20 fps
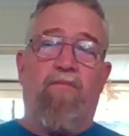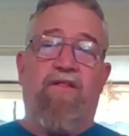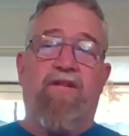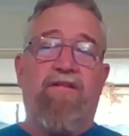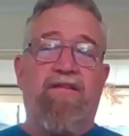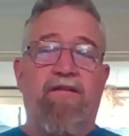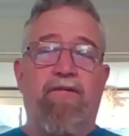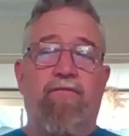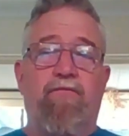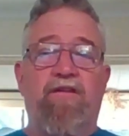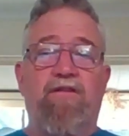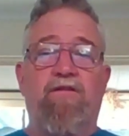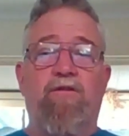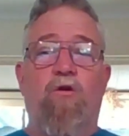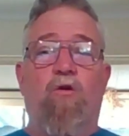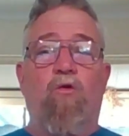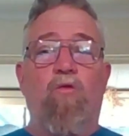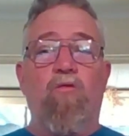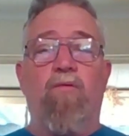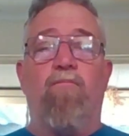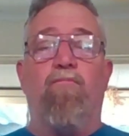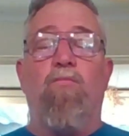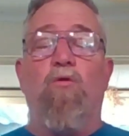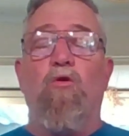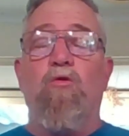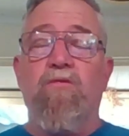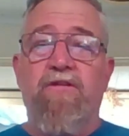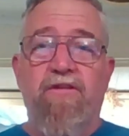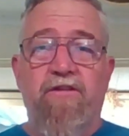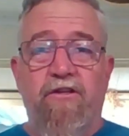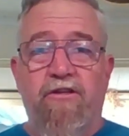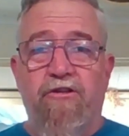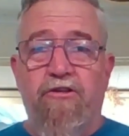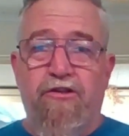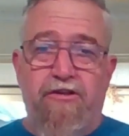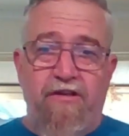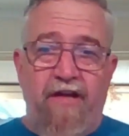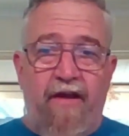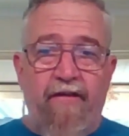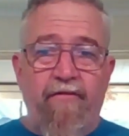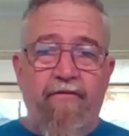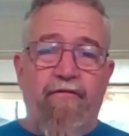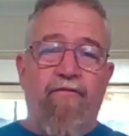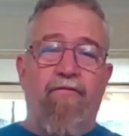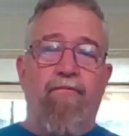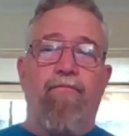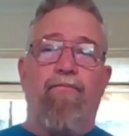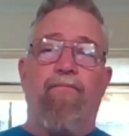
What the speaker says: the series called Morcster Chef,